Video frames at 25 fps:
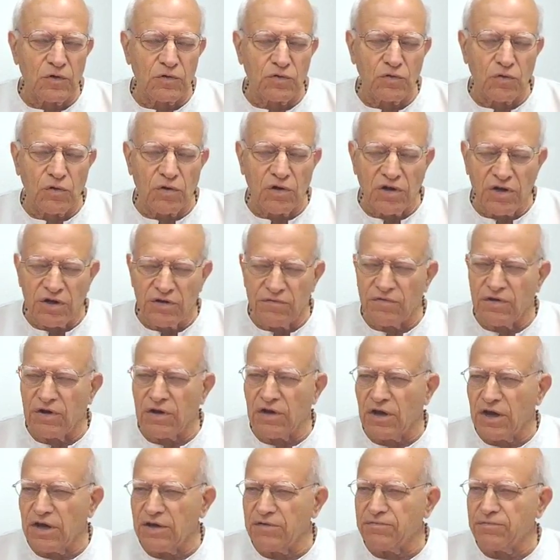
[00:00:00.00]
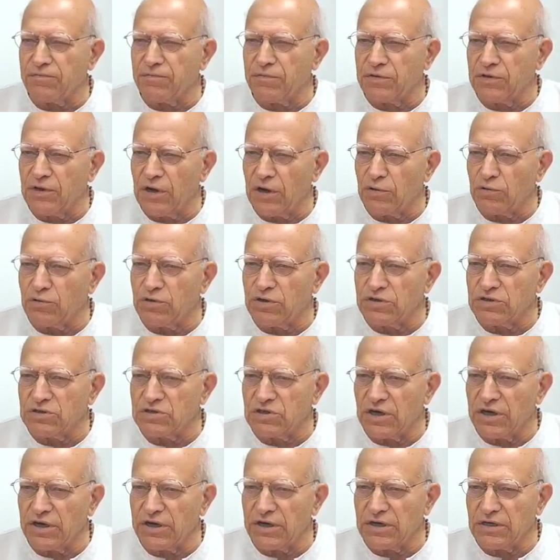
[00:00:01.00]
To live a life without
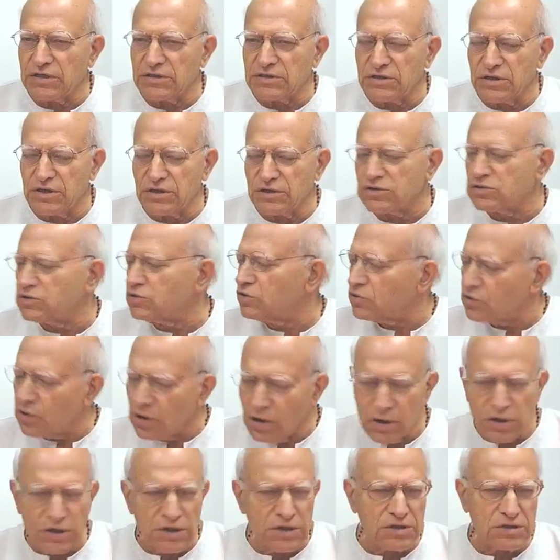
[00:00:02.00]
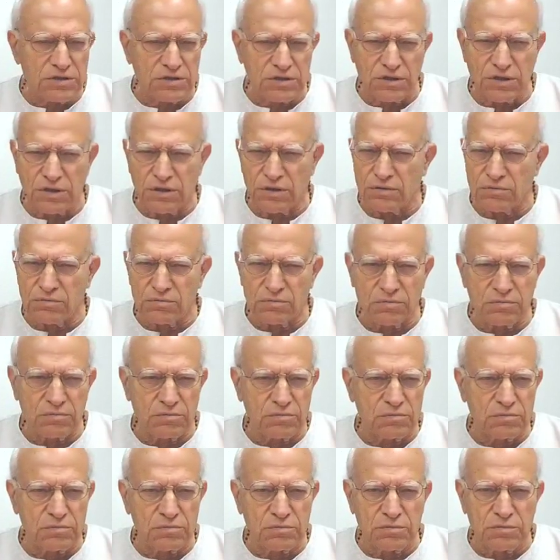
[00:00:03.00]
desires is not easy,
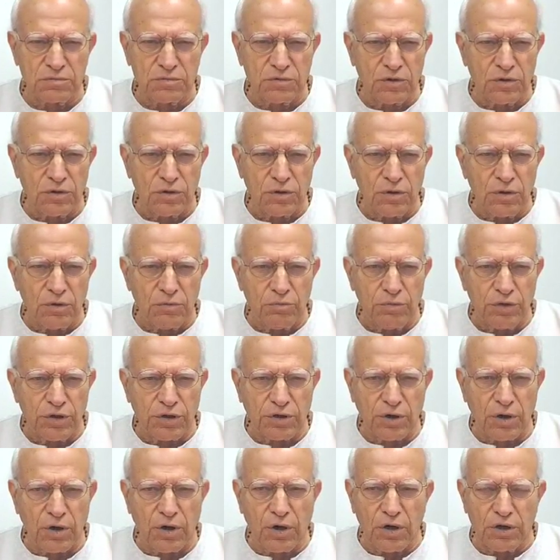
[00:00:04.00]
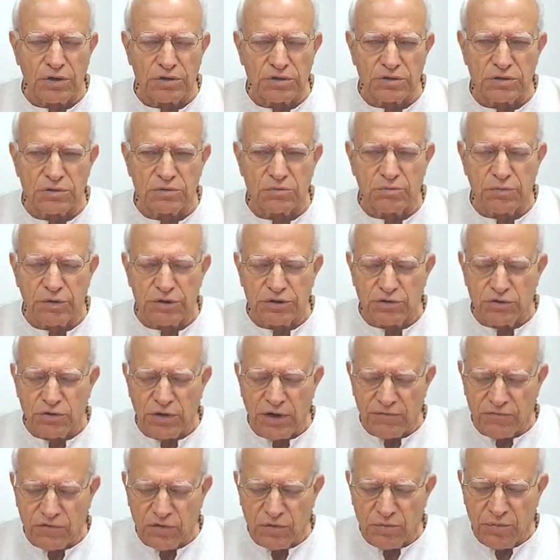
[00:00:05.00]
but you
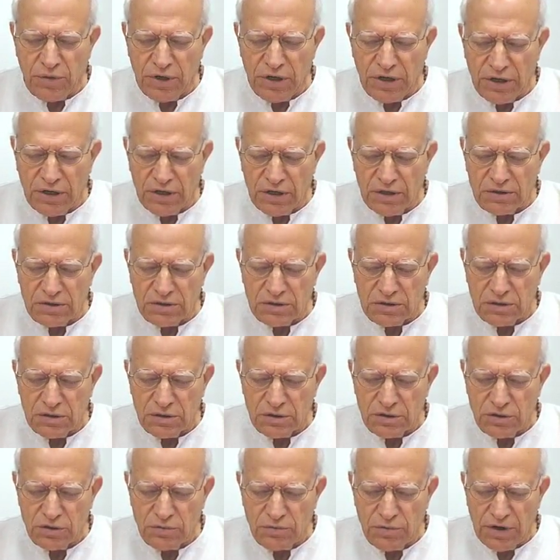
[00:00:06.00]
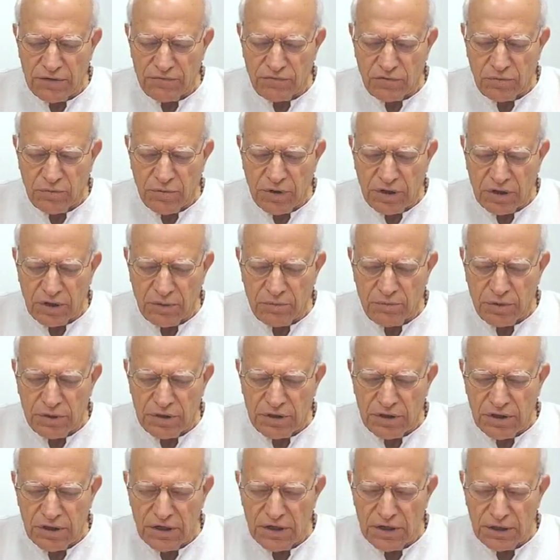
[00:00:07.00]
have to make a
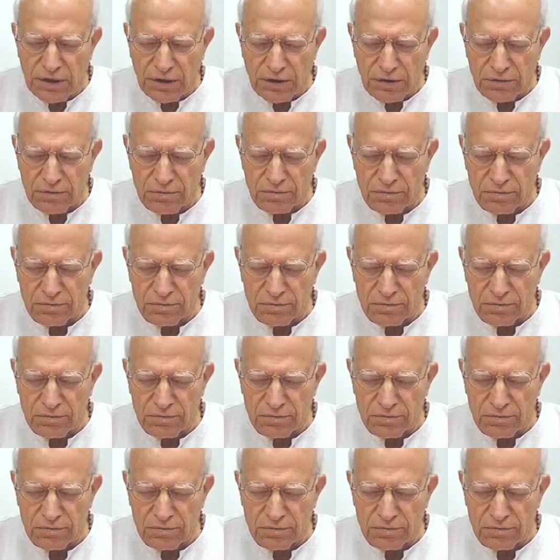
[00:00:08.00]
beginning.